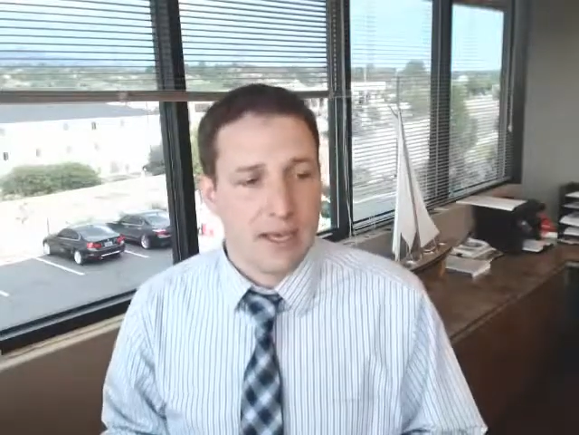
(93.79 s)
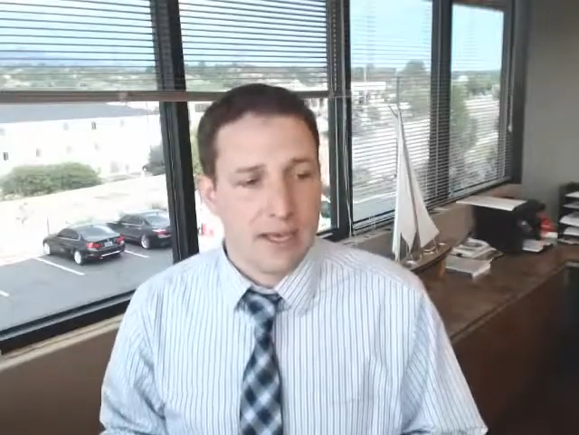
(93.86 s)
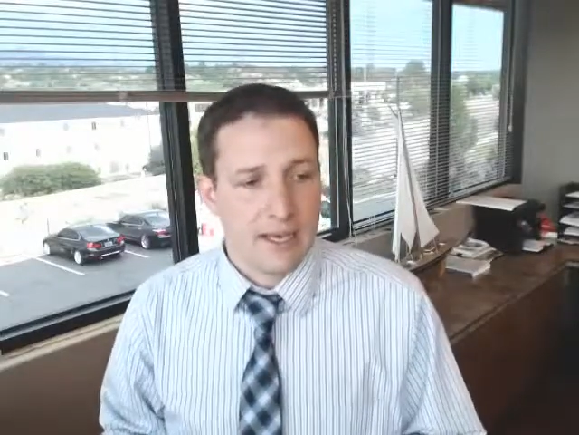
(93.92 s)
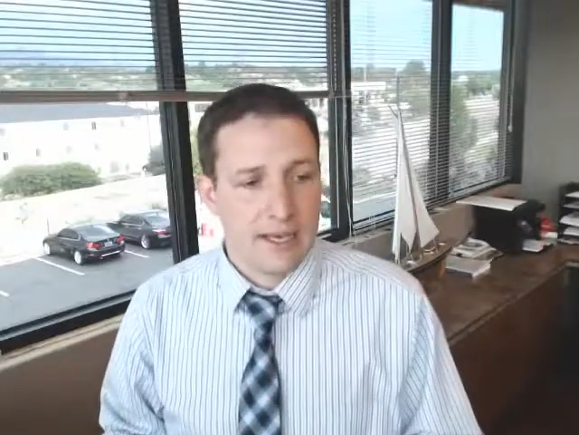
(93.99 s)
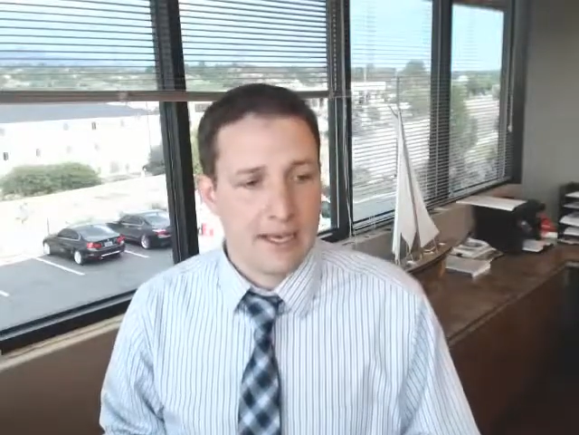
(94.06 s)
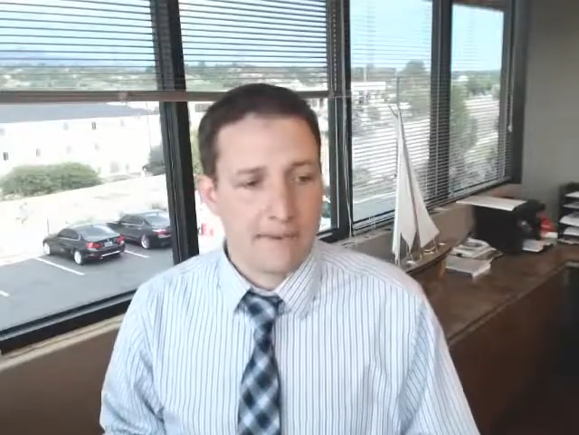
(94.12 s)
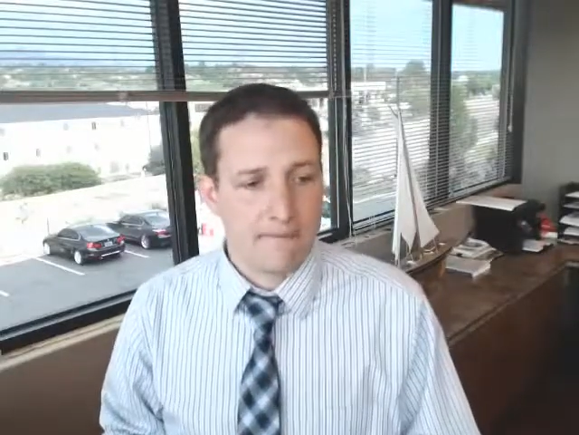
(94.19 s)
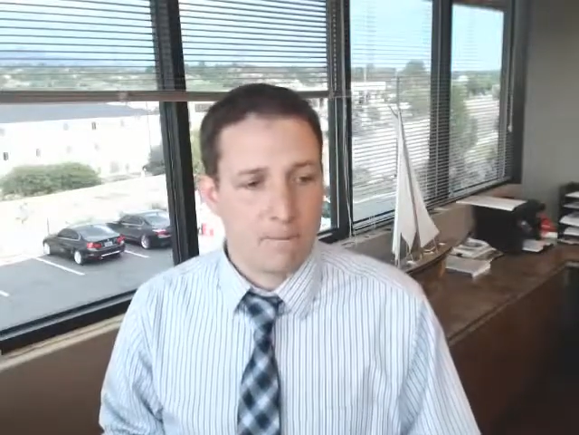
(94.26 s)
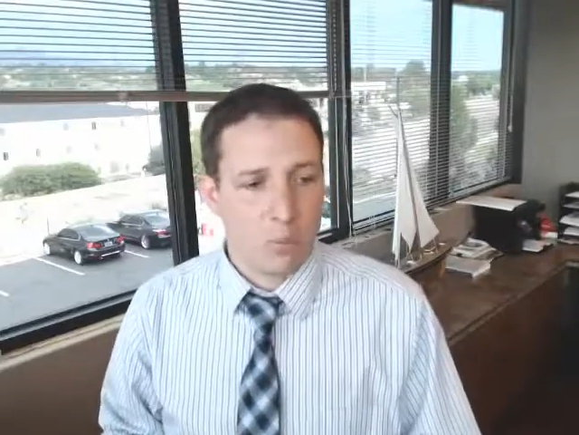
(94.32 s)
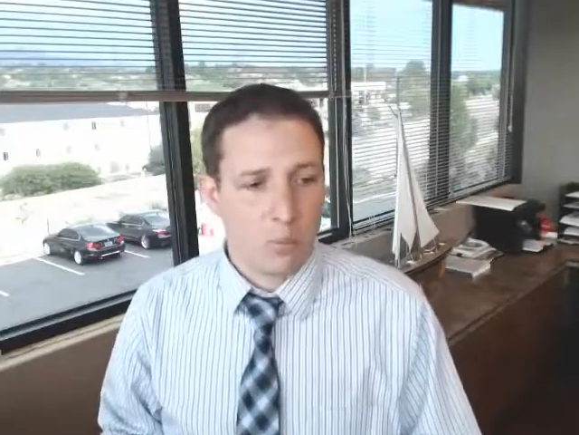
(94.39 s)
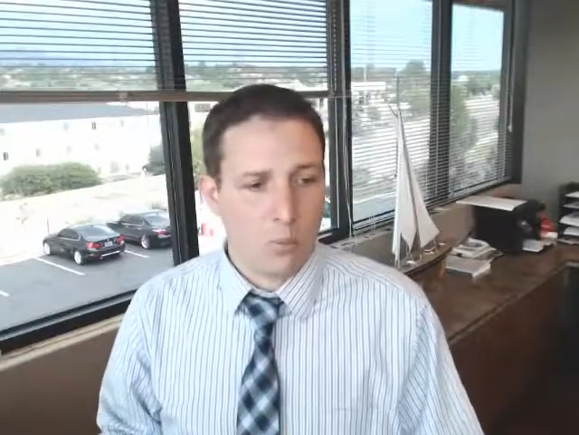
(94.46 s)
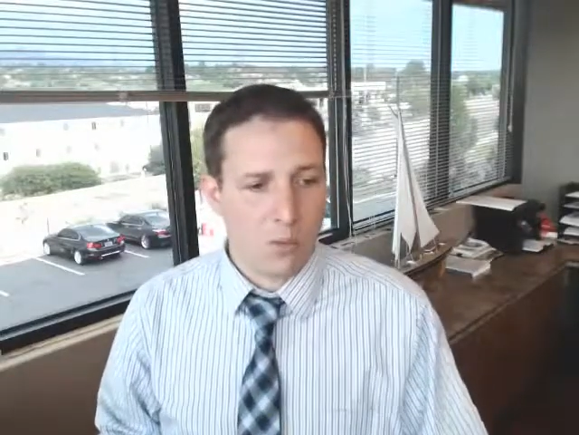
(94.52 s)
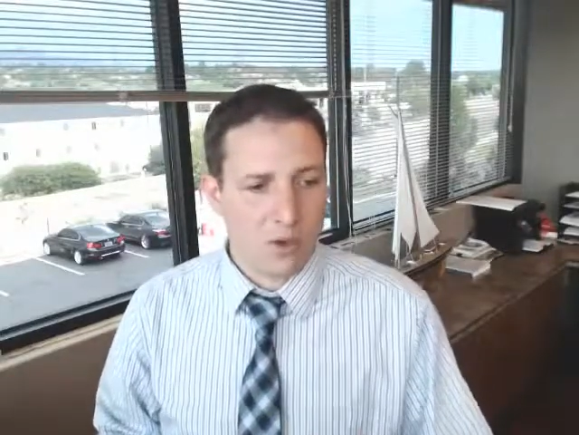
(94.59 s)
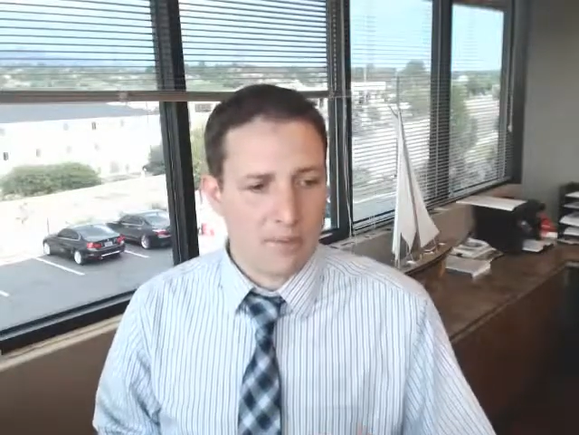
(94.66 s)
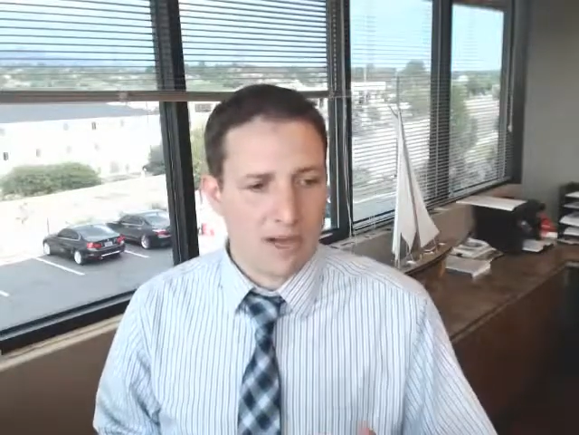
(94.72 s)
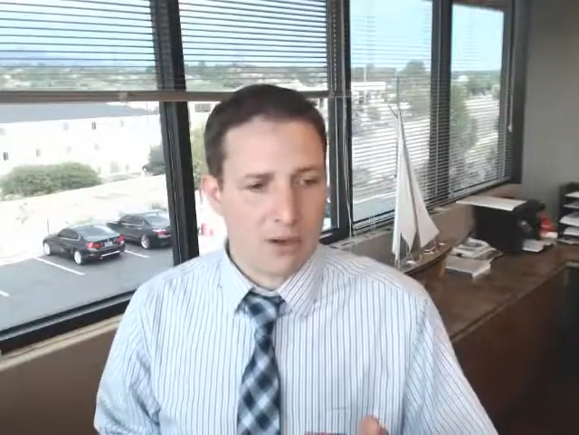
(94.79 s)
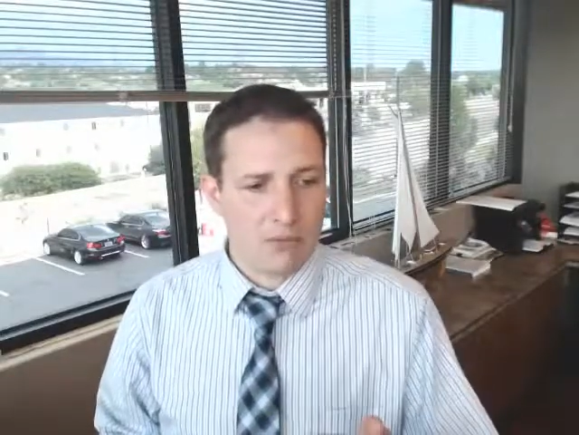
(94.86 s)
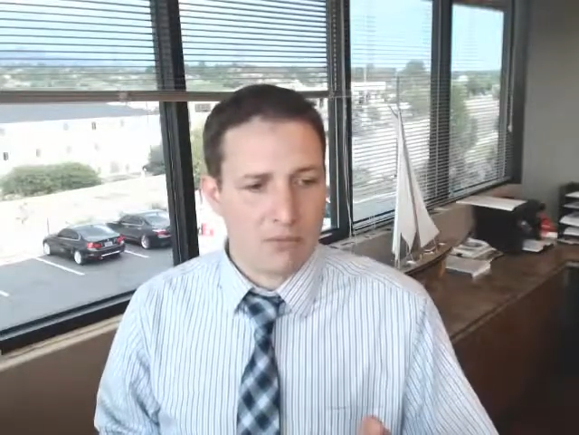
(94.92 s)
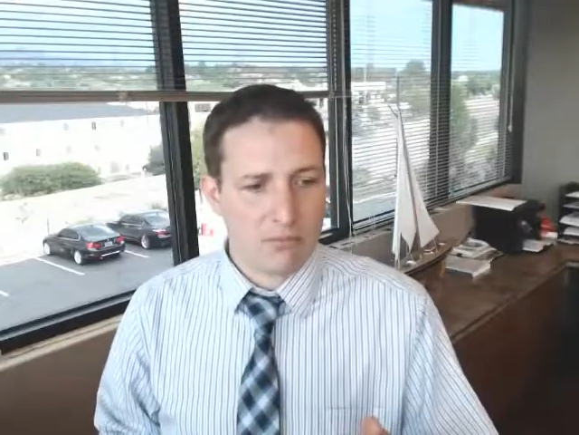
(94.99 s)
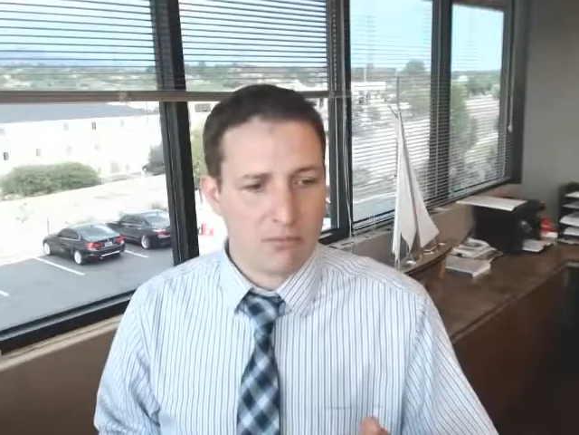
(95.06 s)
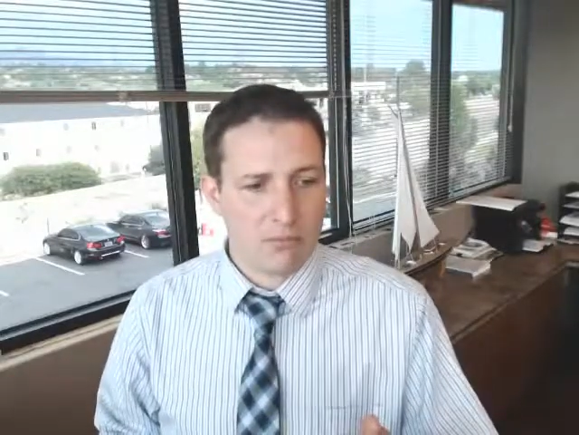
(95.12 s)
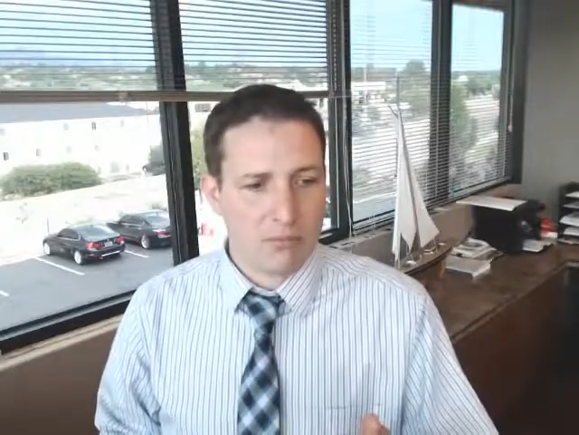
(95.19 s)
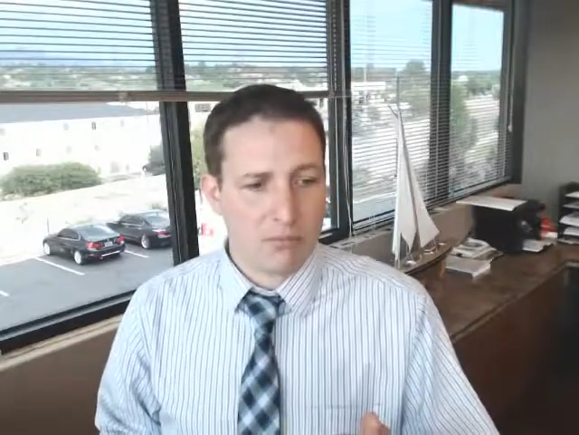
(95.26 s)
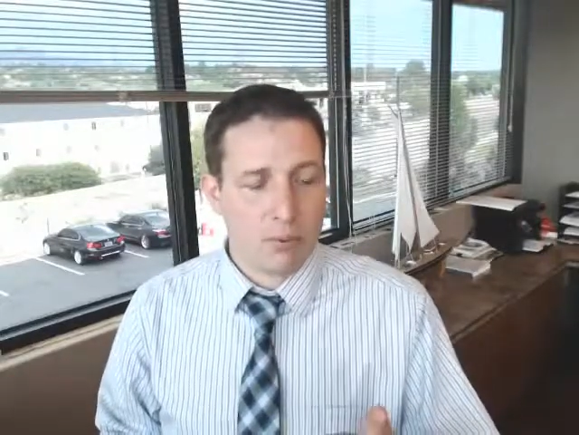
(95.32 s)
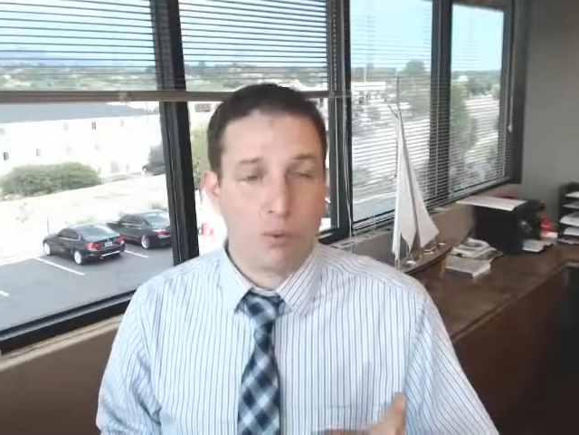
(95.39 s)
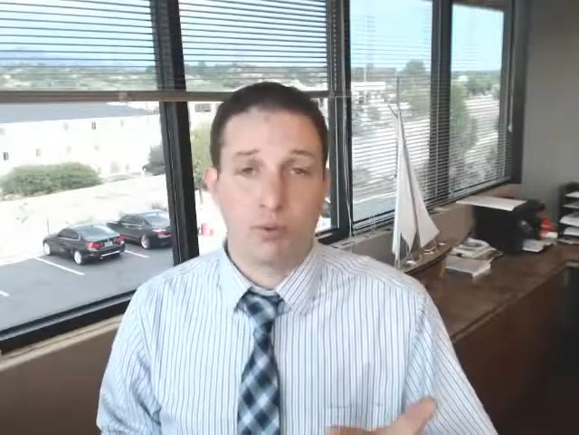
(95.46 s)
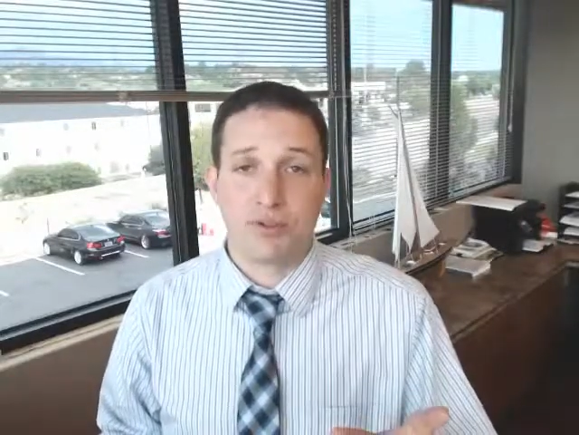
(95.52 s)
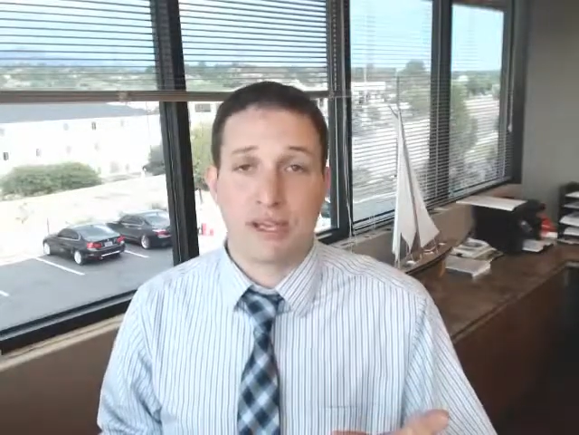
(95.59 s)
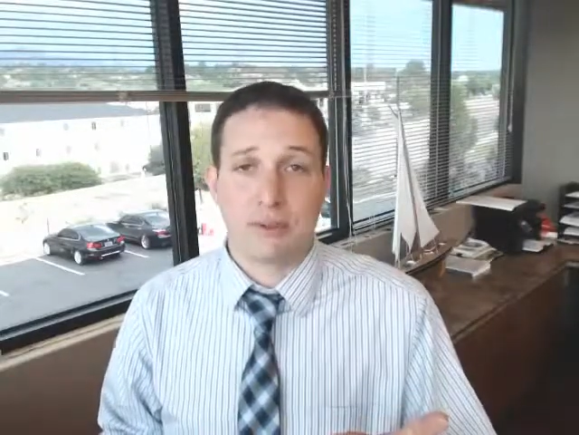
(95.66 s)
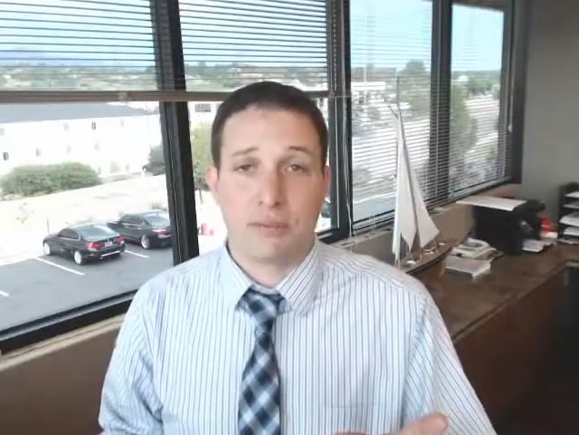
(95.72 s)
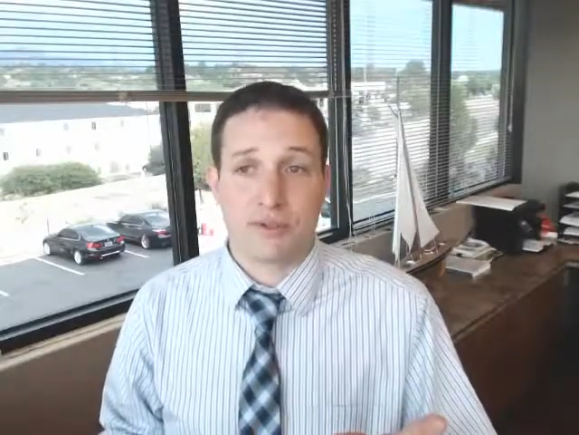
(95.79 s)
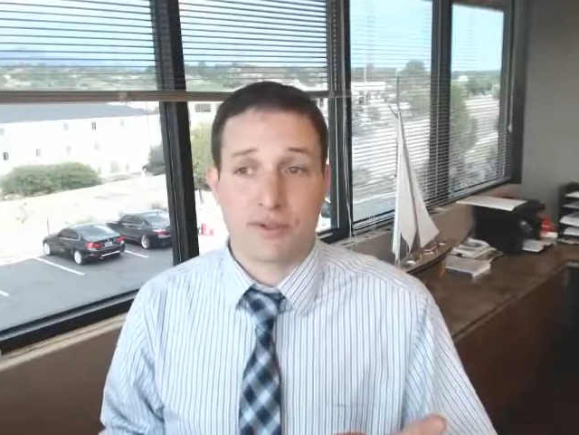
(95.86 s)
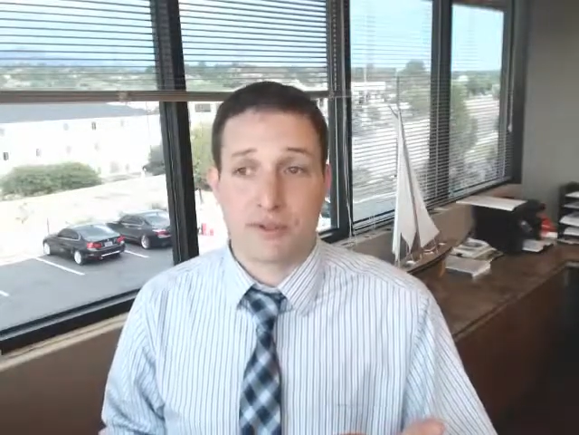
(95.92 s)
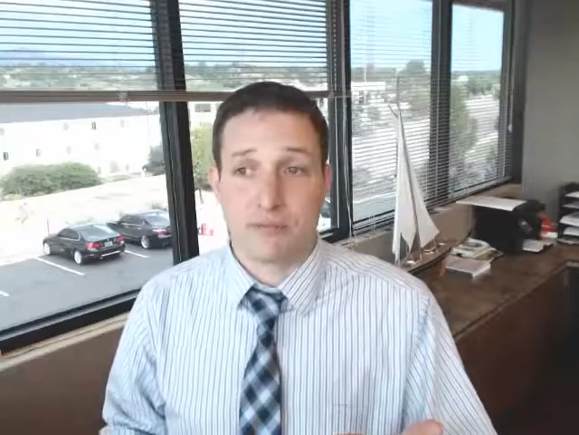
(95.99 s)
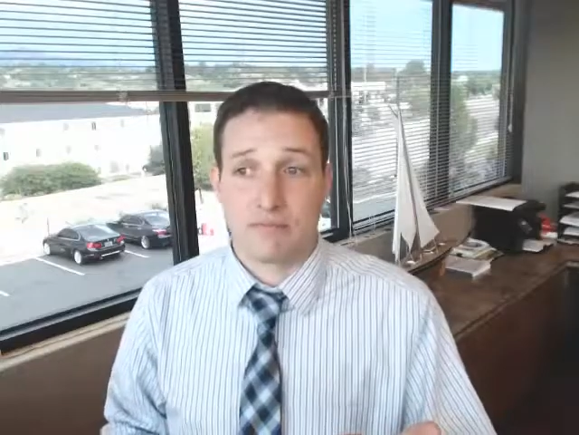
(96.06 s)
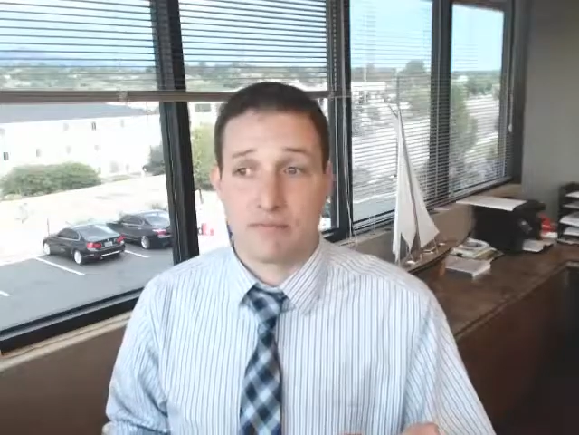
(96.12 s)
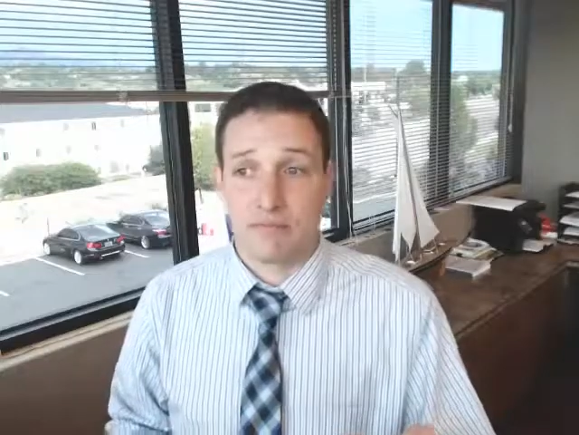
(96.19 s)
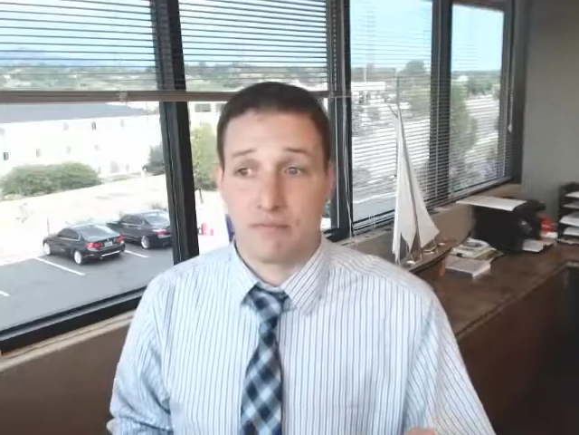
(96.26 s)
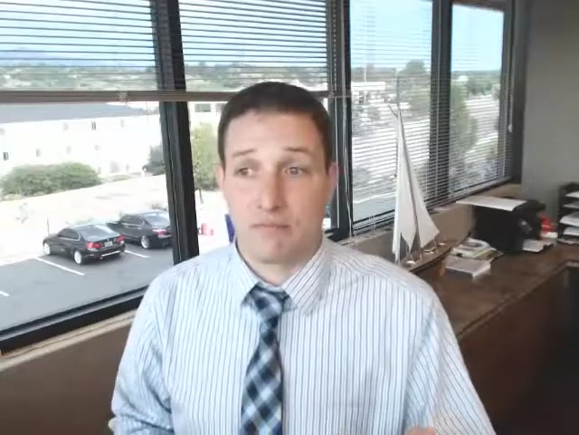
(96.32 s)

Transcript: What about pool tables?